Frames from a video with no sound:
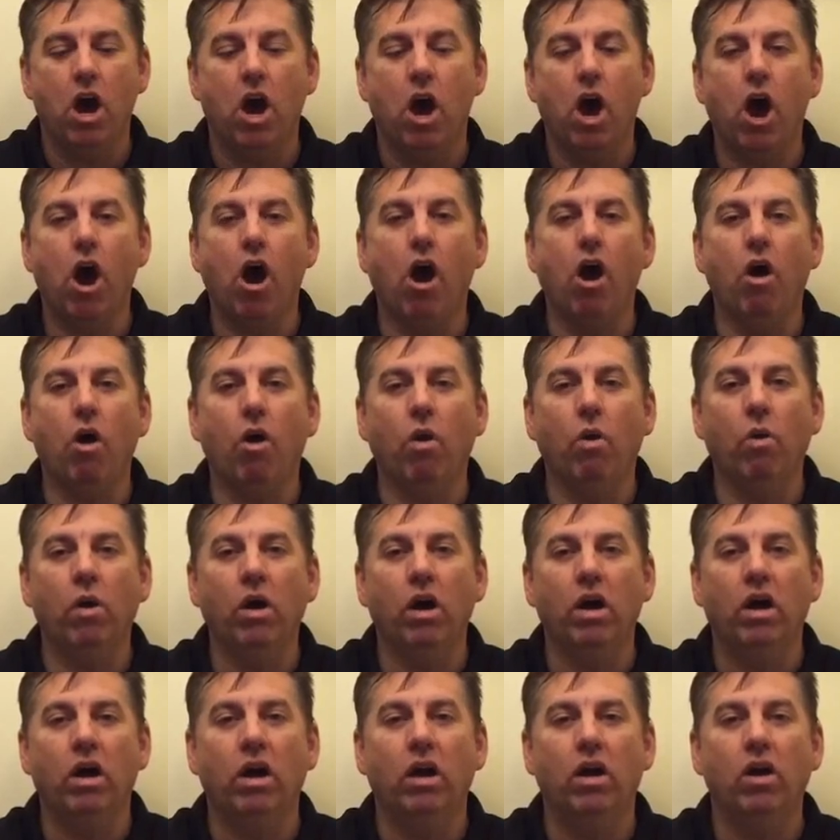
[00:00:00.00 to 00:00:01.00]

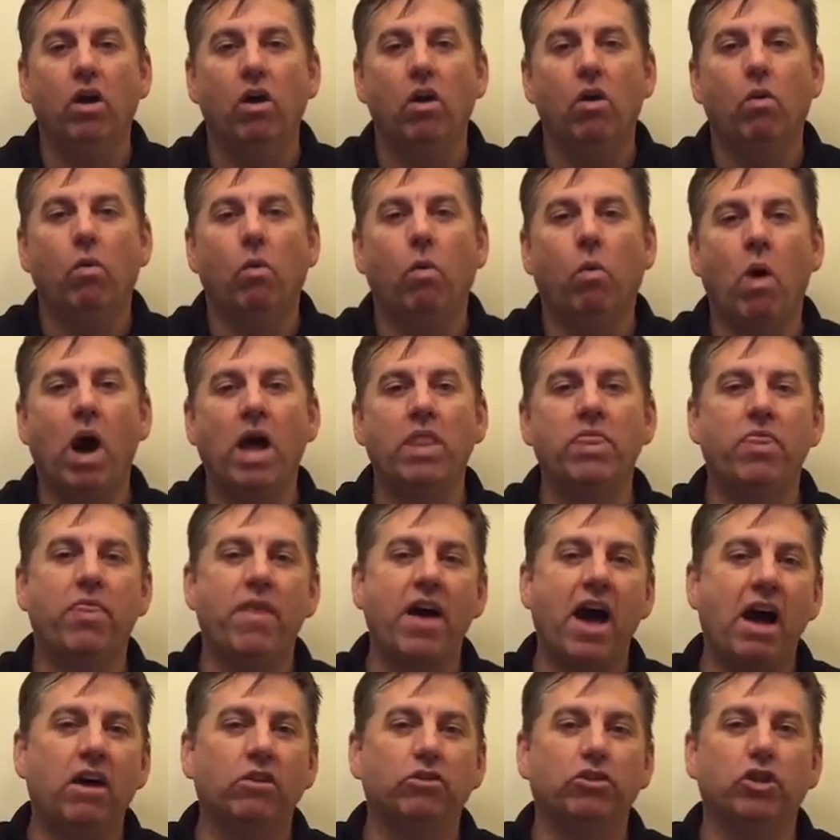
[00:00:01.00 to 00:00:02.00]
owe
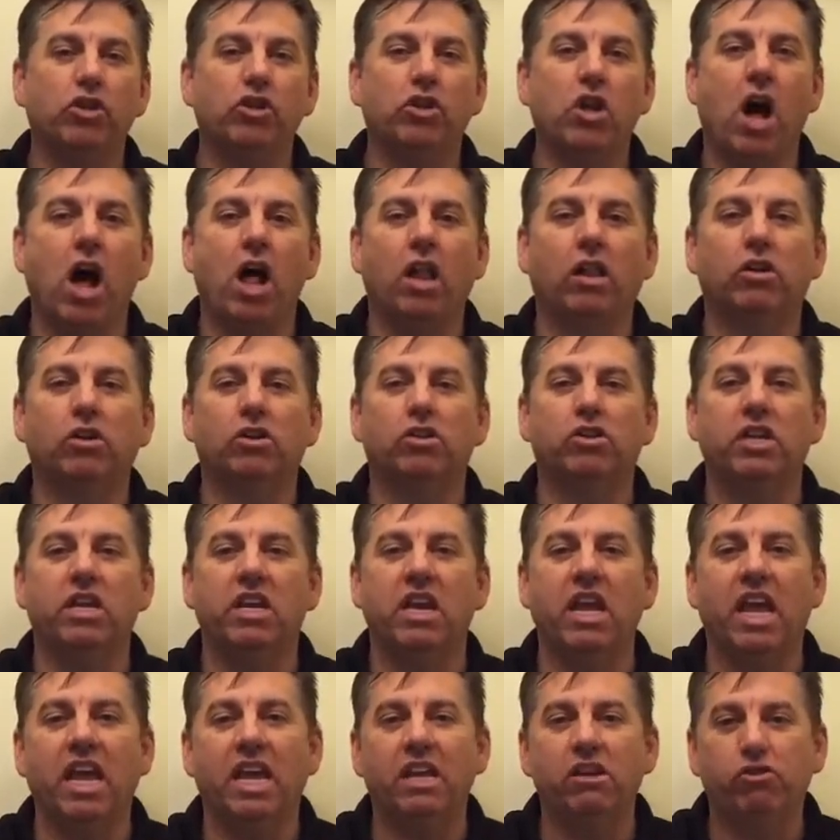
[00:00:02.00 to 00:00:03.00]
$1,000 in
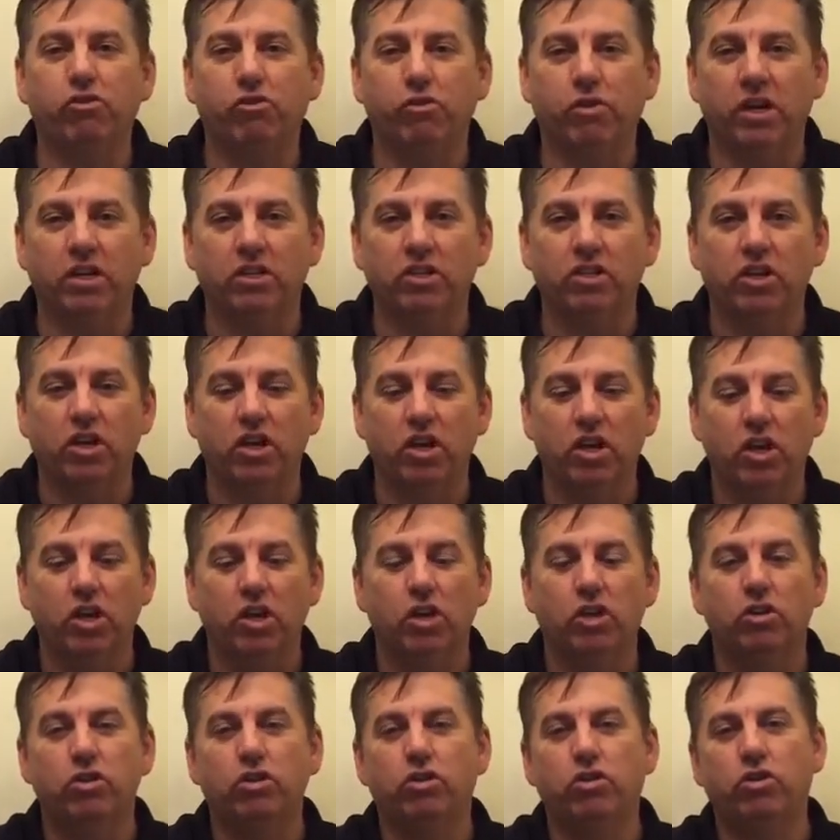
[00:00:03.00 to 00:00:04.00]
interest
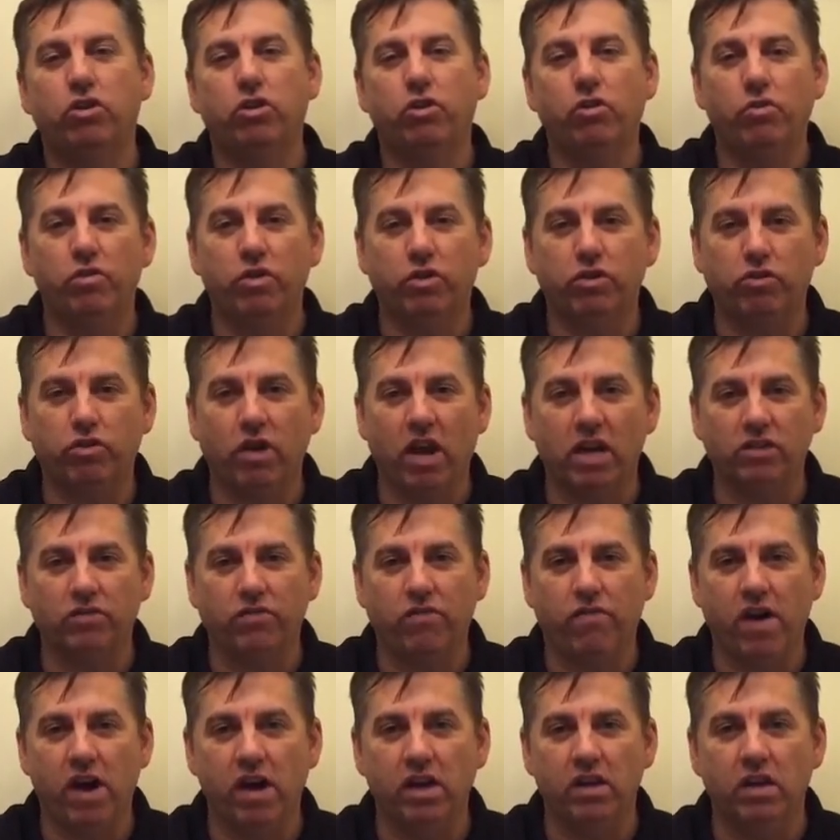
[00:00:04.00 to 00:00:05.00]
to the
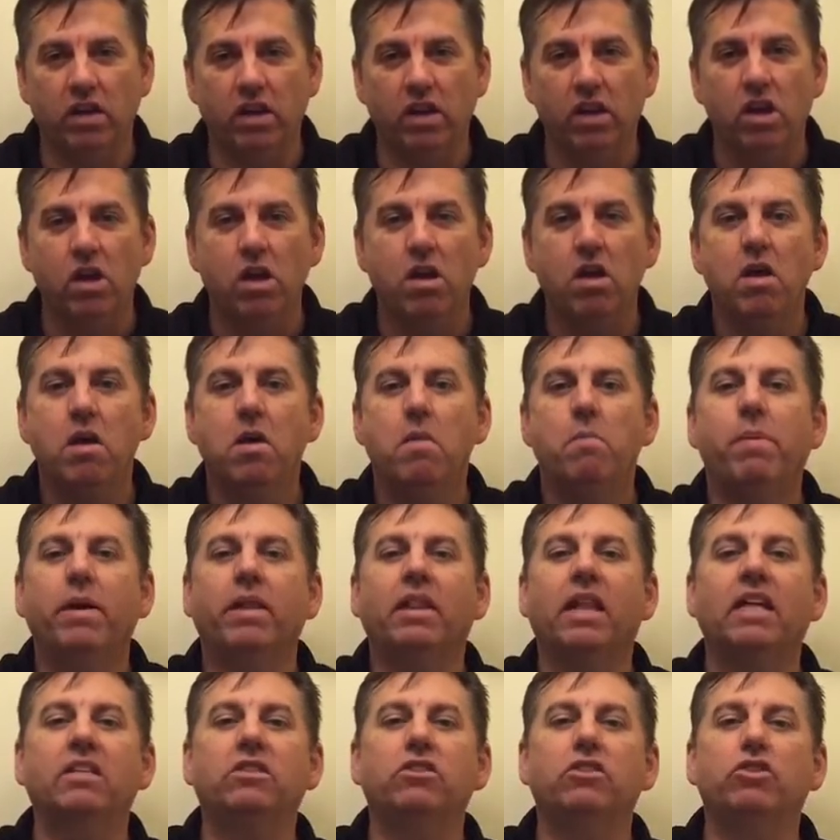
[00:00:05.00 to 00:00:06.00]
trust fund. But
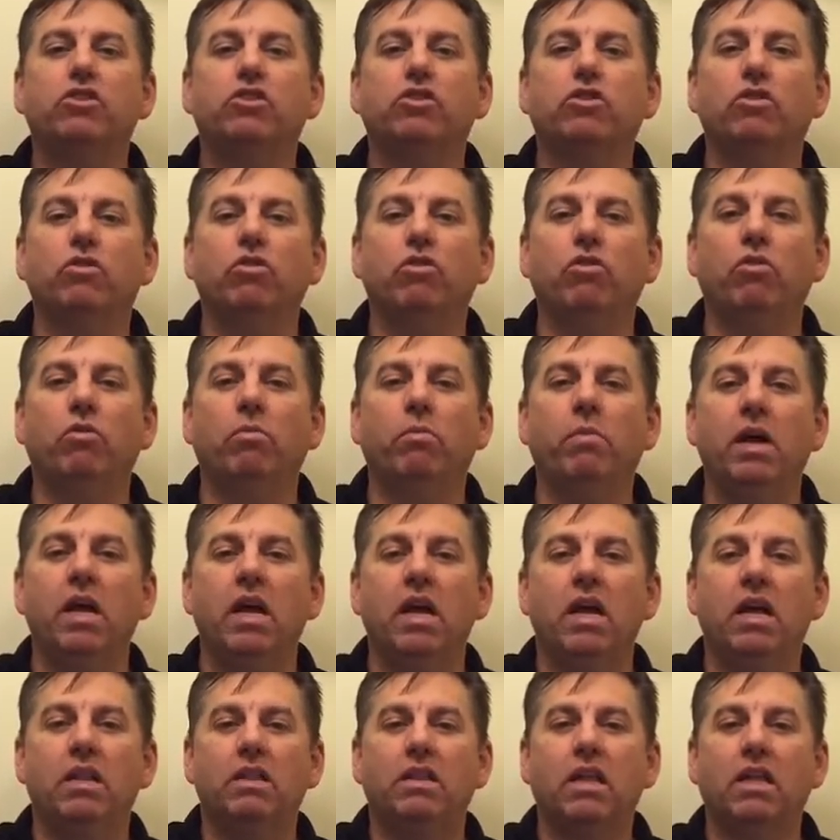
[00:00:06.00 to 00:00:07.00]
let's assume
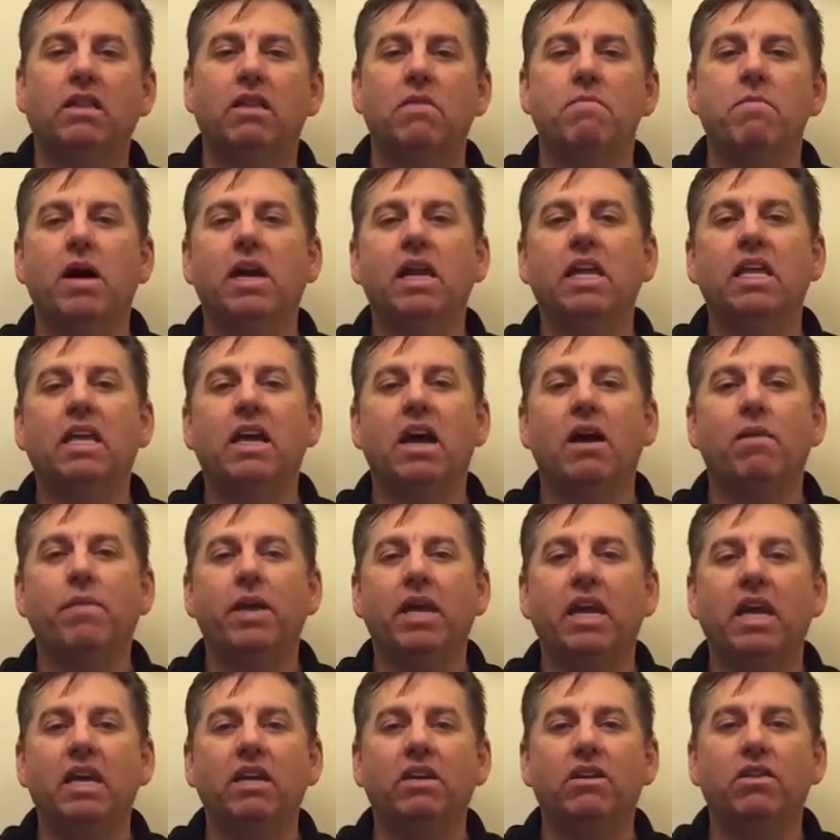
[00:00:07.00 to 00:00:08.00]
that the money
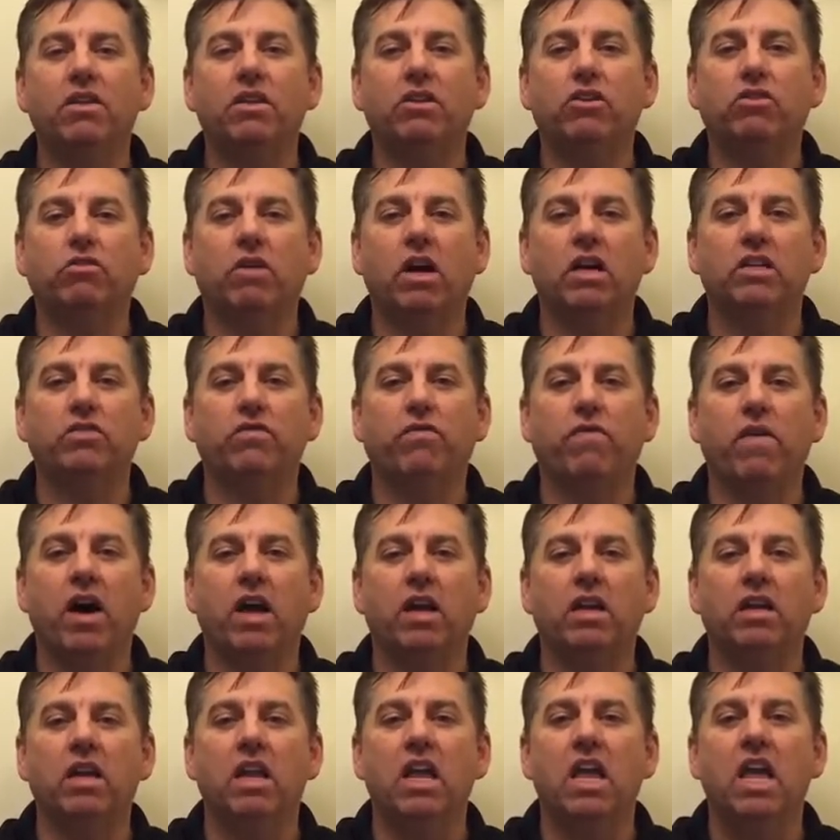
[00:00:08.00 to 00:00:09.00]
coming into the trust
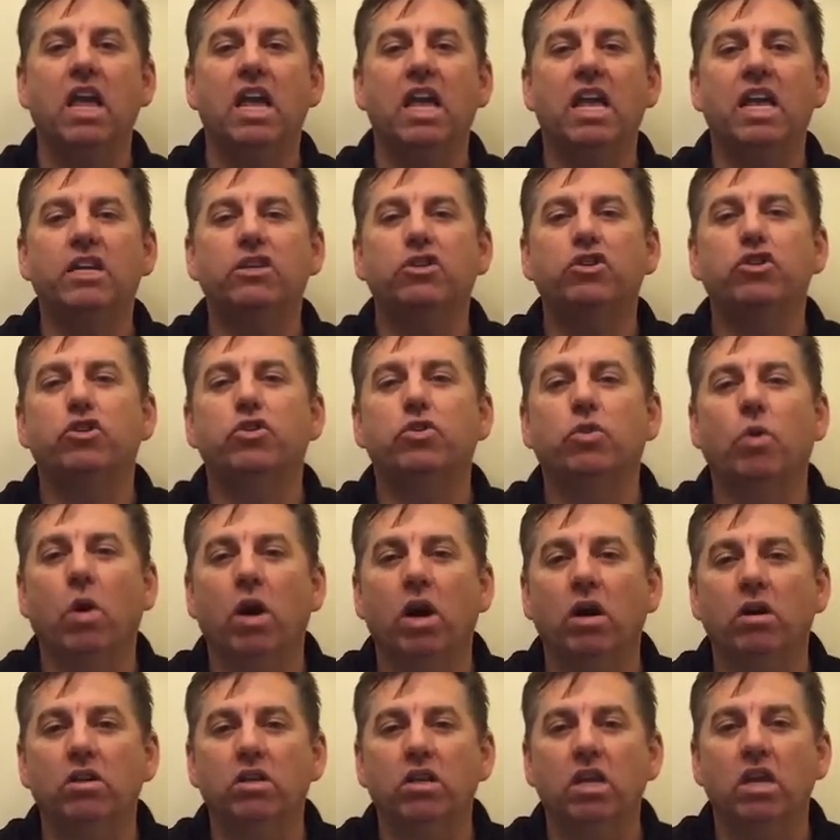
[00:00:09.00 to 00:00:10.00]
fund is
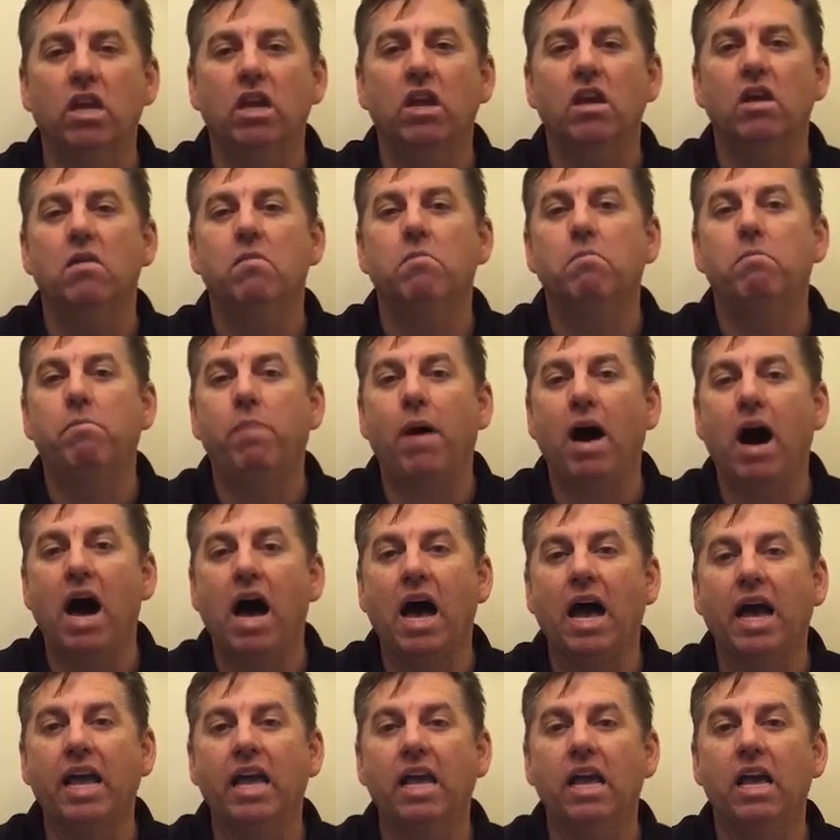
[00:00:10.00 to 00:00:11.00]
short
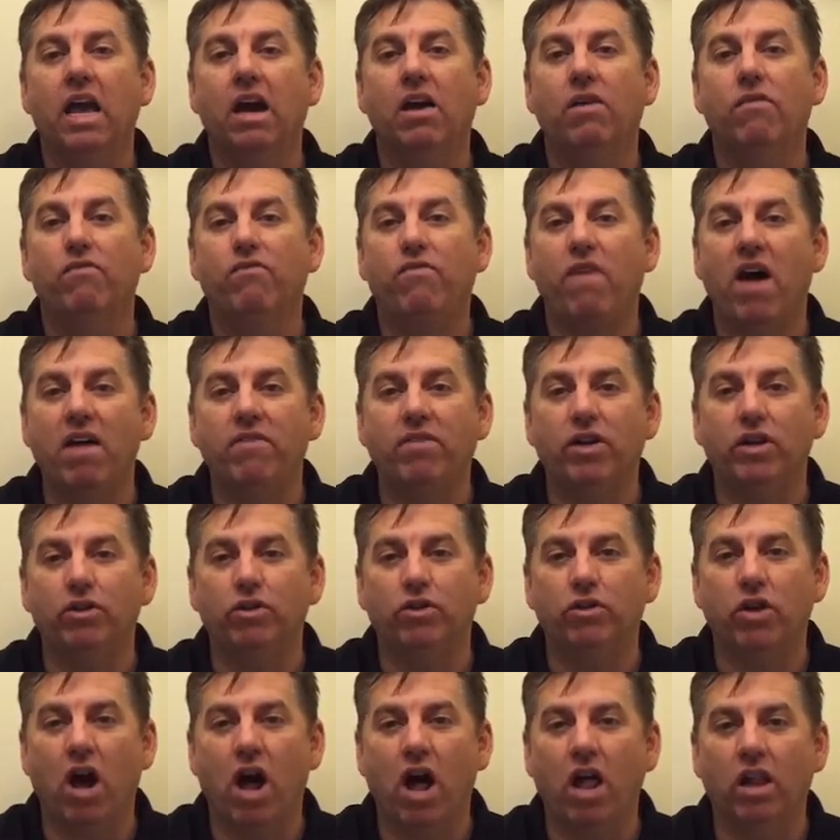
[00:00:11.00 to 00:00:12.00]
by
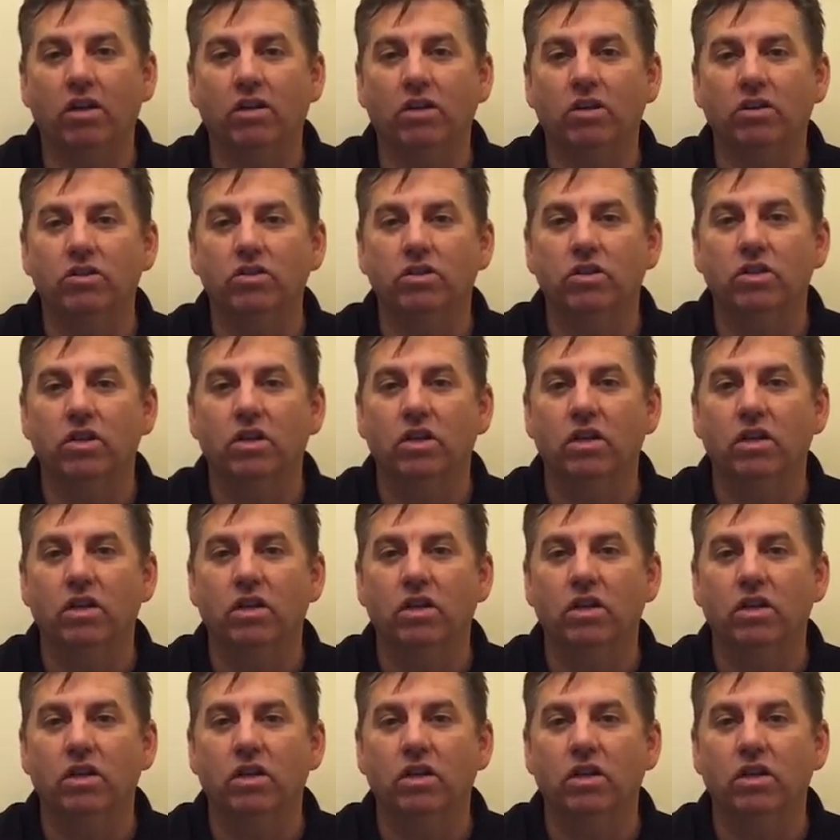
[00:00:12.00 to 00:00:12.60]
$500.